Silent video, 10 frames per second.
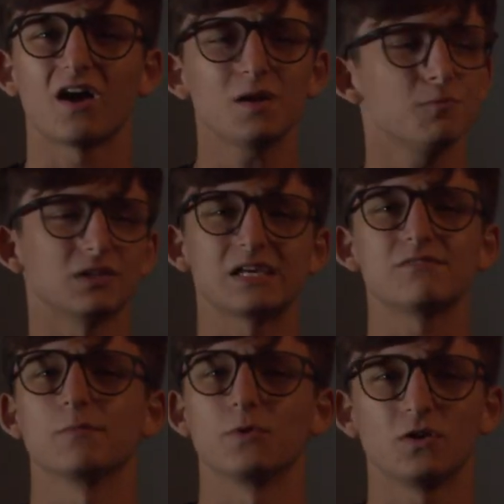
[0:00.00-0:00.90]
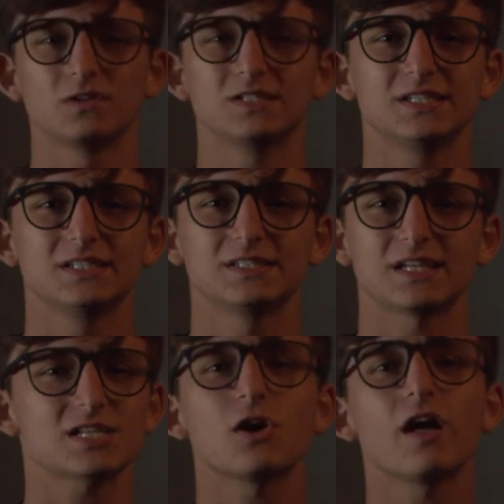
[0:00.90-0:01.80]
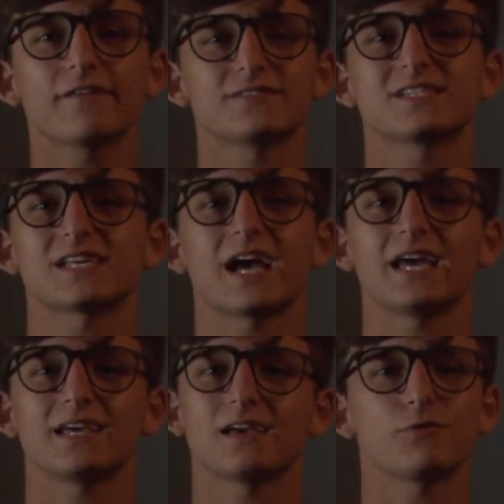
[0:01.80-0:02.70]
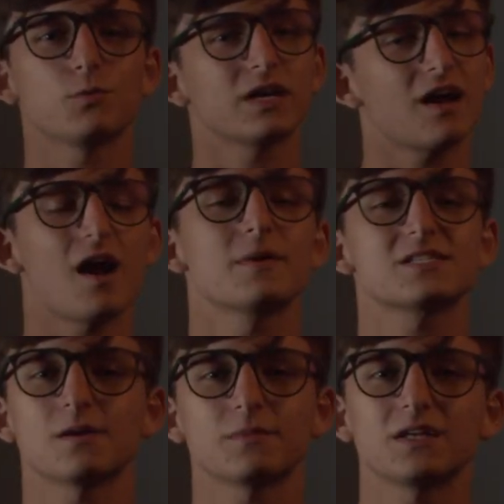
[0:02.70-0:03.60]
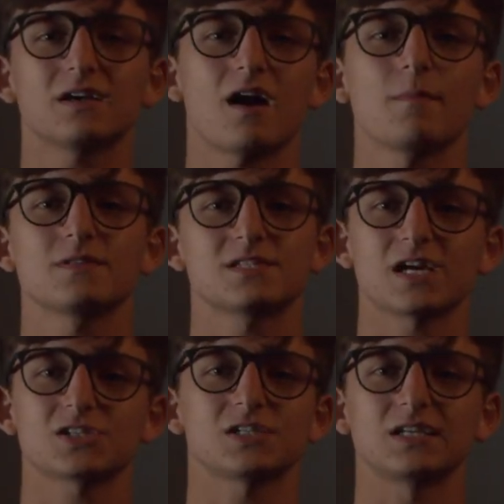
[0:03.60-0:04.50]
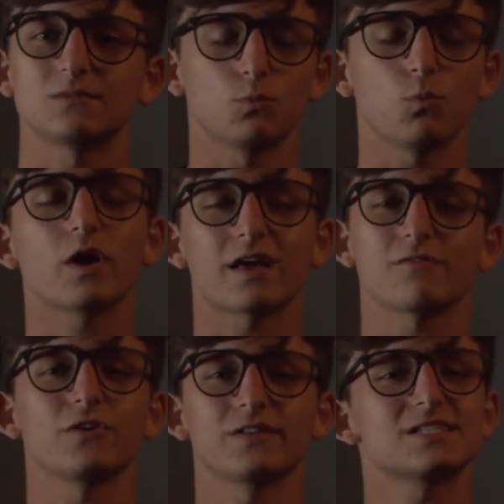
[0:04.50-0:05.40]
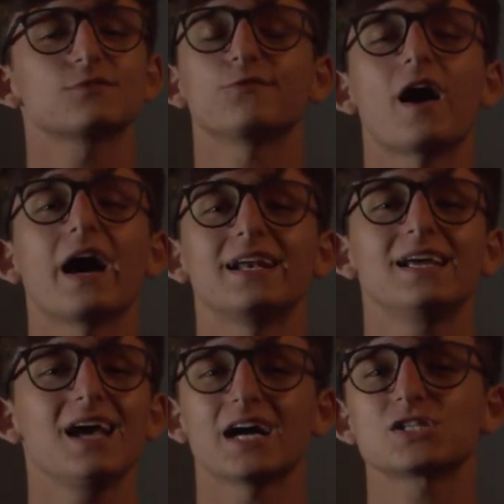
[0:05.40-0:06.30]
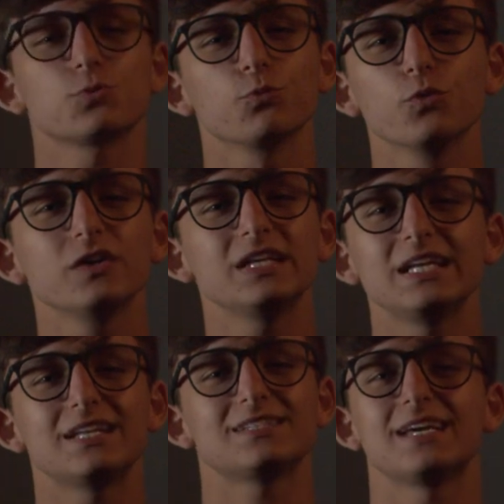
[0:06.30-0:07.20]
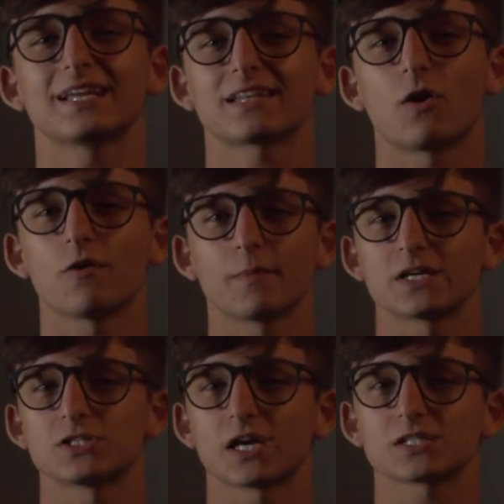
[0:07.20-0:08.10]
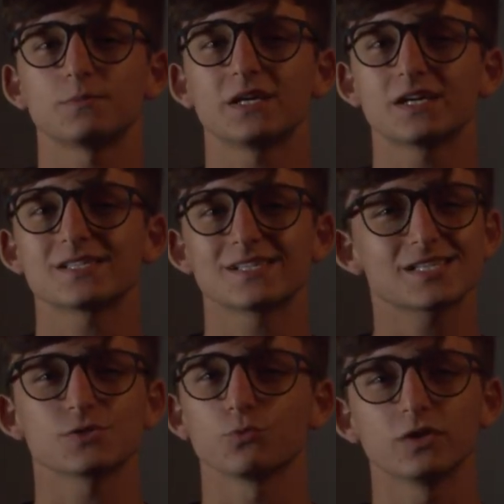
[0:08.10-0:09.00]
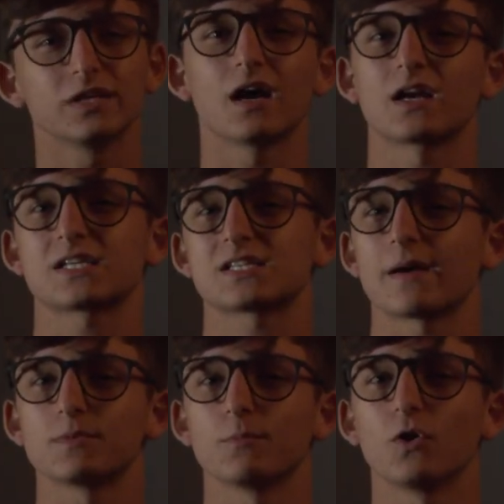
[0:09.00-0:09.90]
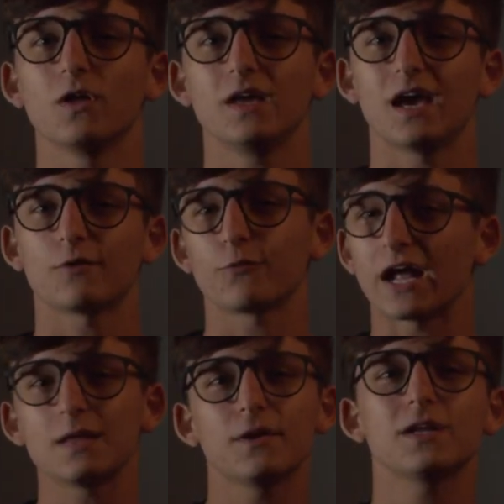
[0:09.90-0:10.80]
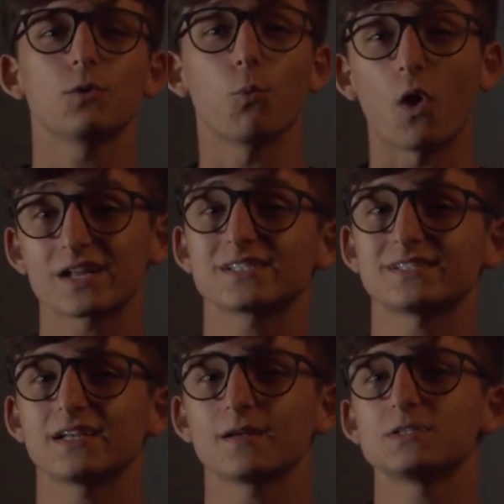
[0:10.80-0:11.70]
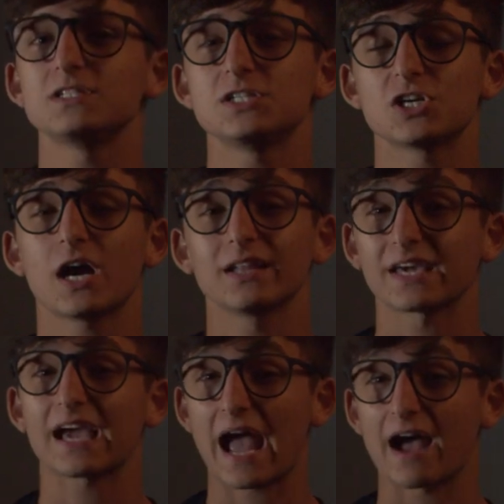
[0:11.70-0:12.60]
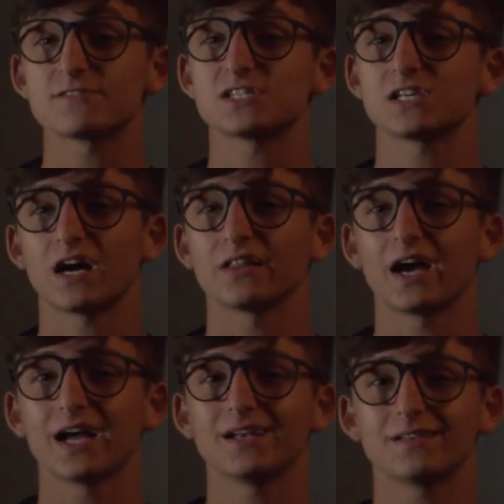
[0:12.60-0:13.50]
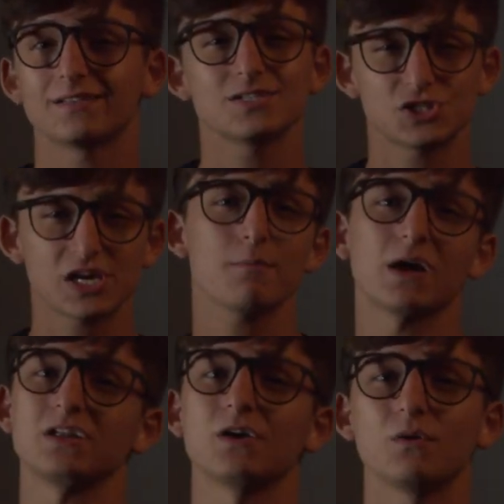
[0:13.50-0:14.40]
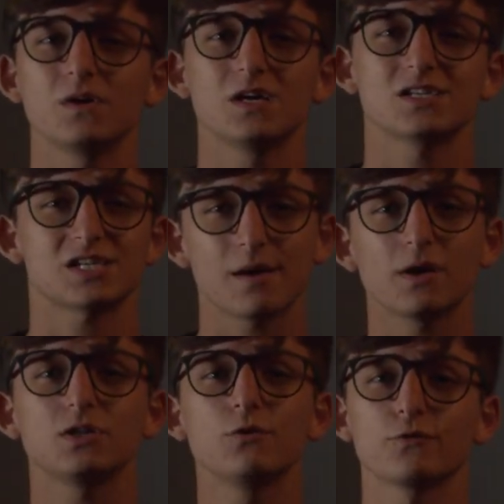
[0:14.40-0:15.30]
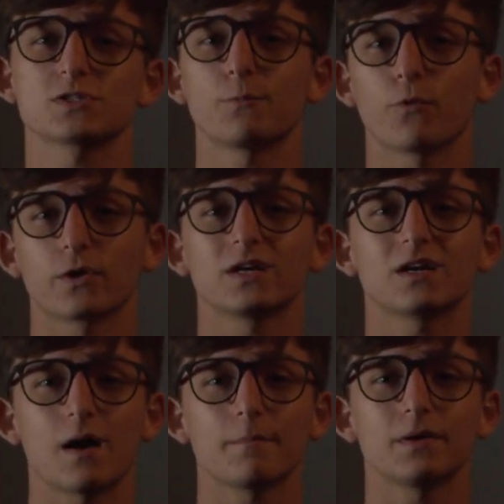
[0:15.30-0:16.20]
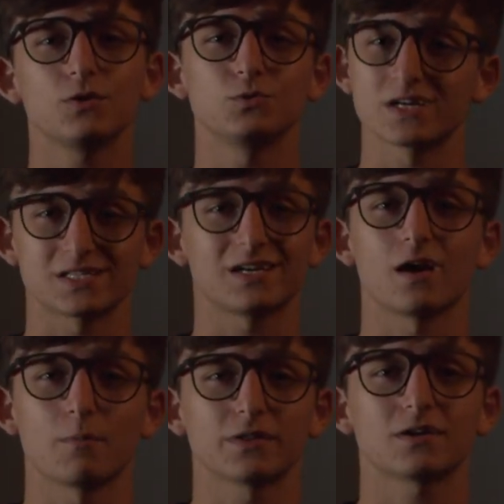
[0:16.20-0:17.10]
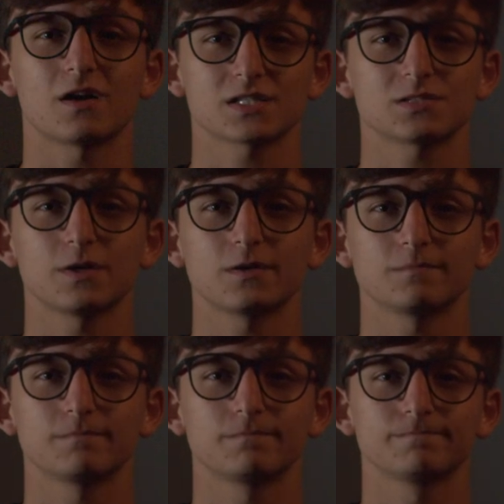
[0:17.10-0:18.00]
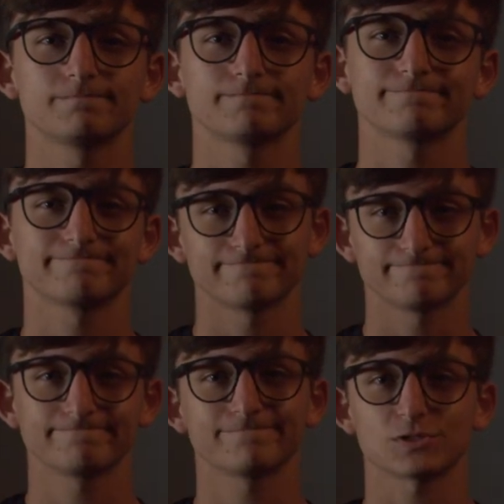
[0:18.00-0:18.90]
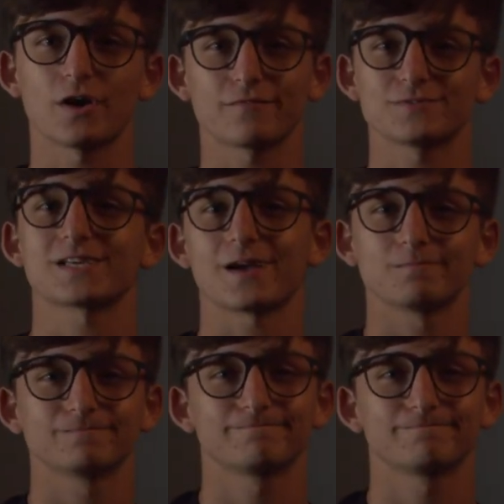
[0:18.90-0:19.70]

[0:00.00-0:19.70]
Unbelievable. That's all I have to say. If you want to comment something in the comment section, whatever, that's fine. I just really needed to get that off my chest because this is really unacceptable. And for anybody to want to stand up to DJI like I have seen online, then shame on you. Shame on you for supporting a company who doesn't care about the customer. That's all I have to say.